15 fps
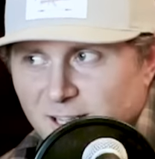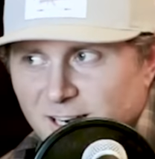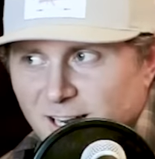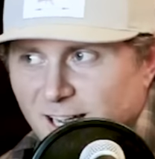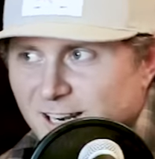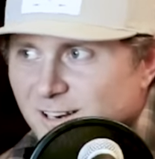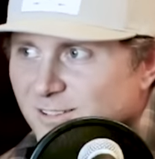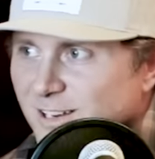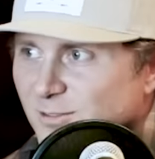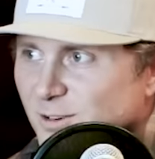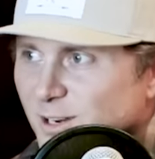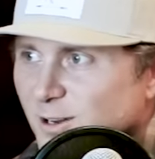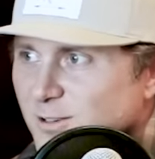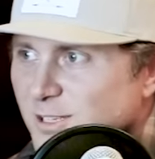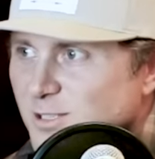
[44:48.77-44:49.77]
and i don't
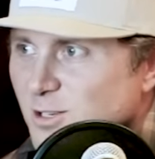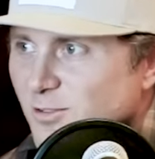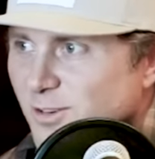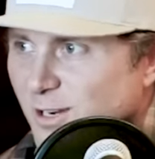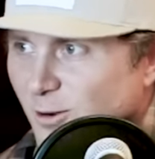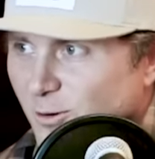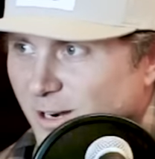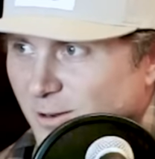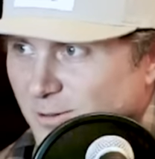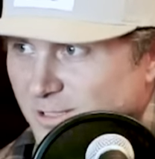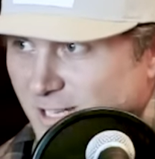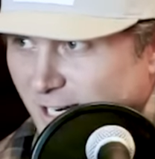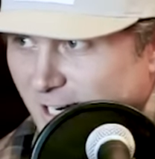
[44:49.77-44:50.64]
even know well, did you even know what i was